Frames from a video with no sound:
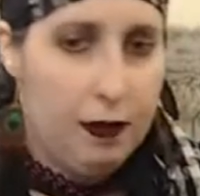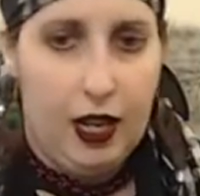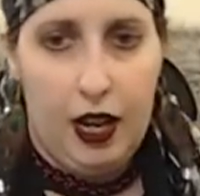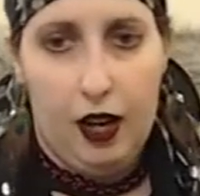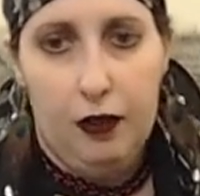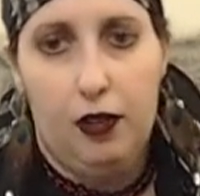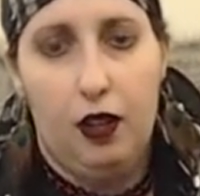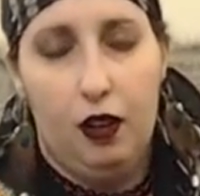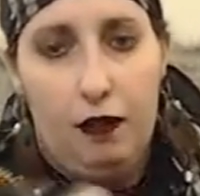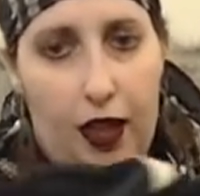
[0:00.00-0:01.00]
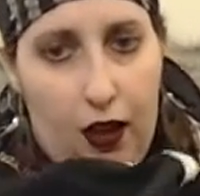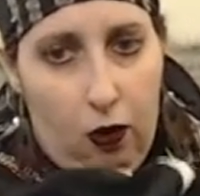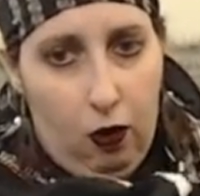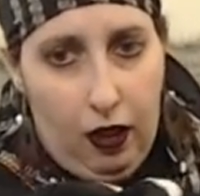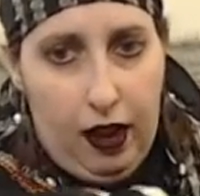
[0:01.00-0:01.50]
careful of that
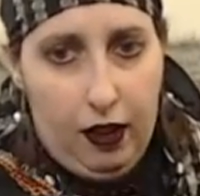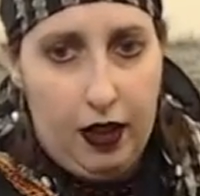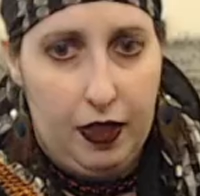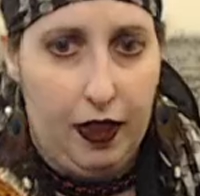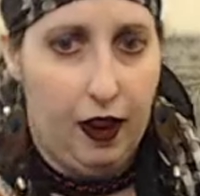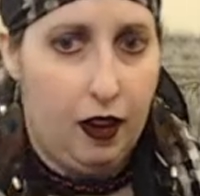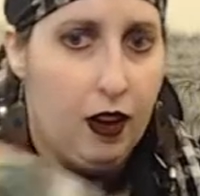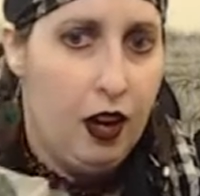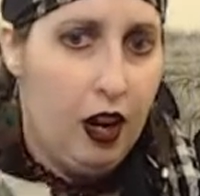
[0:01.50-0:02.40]
whole area there,